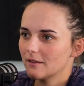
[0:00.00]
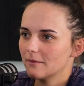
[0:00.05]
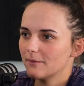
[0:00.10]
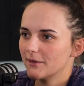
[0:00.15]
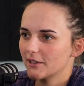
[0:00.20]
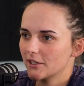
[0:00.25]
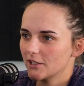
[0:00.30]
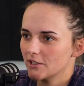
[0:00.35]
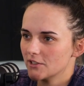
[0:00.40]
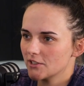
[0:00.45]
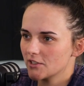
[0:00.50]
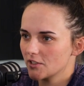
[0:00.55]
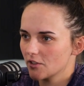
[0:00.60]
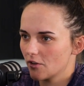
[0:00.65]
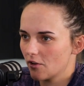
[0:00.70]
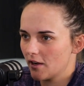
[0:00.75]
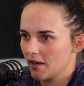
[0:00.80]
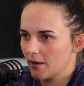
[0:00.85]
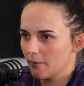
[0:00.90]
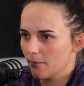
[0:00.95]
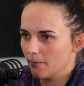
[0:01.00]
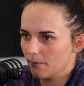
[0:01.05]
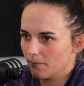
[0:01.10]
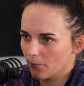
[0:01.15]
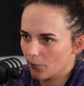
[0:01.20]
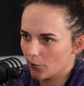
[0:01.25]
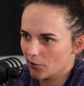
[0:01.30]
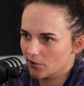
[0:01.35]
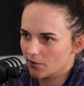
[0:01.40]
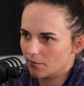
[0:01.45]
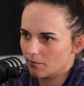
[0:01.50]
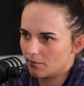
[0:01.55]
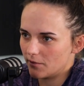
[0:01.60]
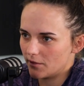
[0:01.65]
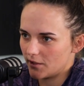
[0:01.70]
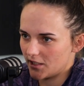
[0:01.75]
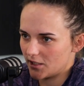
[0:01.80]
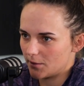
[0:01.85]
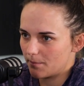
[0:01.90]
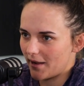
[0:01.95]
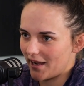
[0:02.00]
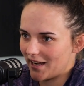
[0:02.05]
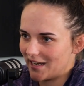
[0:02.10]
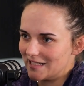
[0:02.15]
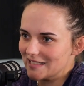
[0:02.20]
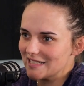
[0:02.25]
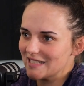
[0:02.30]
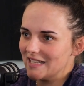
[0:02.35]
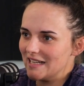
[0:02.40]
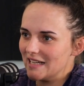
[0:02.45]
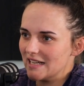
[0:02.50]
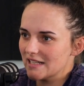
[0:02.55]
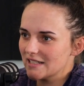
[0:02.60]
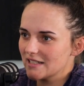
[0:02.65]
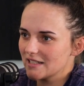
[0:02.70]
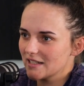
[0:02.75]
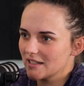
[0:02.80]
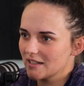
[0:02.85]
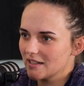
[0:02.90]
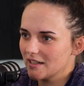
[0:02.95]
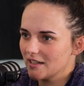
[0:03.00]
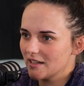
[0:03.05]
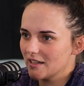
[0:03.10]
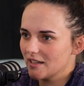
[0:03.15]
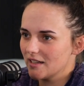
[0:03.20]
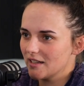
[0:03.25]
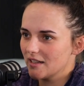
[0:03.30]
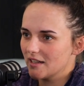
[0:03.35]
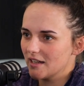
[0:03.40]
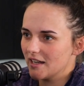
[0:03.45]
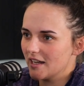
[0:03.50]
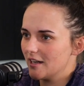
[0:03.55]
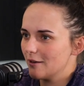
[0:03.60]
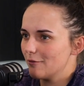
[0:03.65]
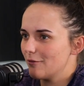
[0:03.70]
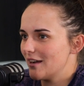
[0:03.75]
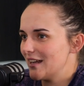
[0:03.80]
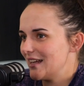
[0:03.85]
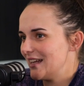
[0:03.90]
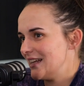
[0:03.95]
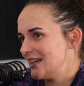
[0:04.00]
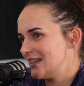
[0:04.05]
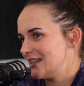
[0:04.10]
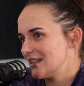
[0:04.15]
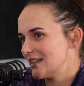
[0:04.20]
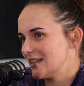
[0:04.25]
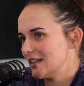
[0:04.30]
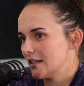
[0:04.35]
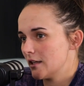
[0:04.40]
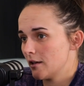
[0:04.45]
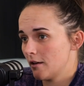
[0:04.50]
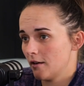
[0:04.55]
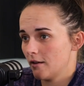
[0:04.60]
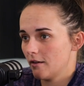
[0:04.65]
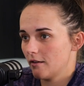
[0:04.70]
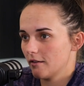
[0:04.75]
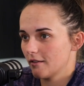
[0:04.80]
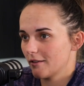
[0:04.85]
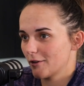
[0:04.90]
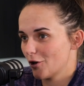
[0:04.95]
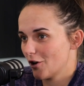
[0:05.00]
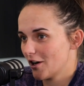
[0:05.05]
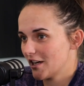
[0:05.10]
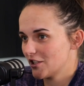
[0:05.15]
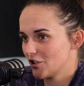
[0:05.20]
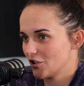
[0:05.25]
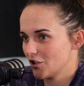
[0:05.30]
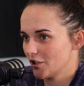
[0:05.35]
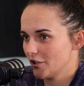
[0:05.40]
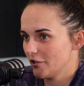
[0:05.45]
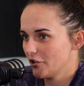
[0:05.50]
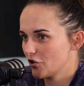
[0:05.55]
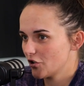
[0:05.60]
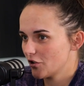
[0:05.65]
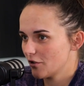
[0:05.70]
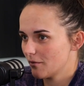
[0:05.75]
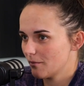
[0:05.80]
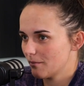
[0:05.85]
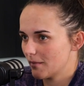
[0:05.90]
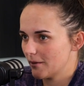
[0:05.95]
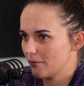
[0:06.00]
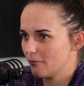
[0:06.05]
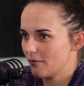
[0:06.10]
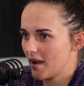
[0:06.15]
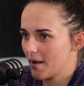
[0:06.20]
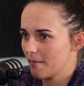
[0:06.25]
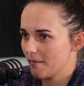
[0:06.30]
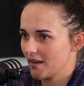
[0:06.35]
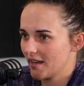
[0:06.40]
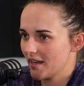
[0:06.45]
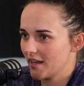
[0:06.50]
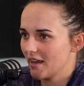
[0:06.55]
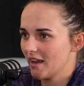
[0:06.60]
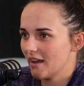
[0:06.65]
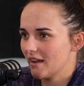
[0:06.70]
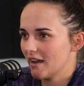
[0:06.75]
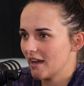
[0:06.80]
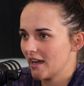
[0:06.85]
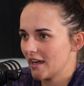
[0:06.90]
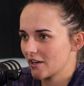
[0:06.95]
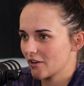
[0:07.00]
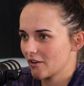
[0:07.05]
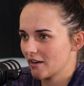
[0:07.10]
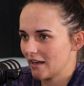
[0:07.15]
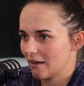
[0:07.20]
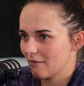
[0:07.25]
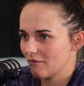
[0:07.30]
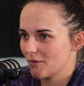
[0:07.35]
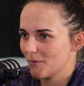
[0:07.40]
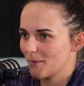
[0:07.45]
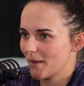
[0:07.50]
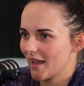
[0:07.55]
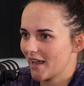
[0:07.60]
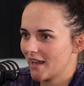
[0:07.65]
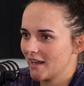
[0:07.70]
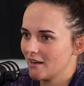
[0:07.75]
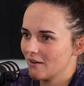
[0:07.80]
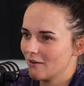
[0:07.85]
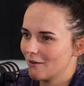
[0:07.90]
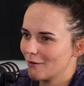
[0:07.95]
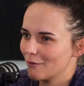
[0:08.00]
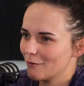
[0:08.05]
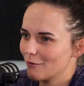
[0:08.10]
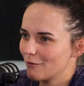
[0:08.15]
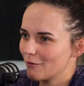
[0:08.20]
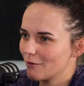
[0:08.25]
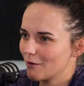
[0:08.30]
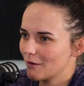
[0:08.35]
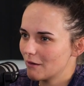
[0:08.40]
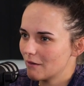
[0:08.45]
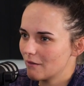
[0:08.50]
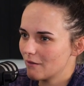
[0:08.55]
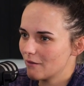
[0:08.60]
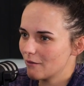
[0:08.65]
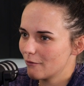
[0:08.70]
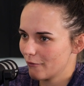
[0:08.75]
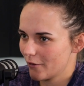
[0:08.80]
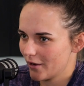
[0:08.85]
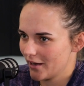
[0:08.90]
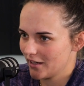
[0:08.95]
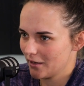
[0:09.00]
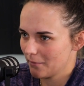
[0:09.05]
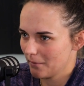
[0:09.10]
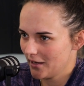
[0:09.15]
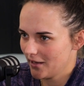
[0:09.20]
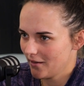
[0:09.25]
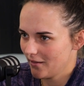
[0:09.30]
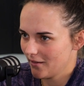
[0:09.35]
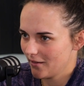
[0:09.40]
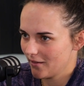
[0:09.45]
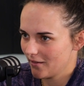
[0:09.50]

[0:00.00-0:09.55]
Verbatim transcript: because I want this pain to end. And if I end it in Christchurch, my family aren't going to have the pain of finding me.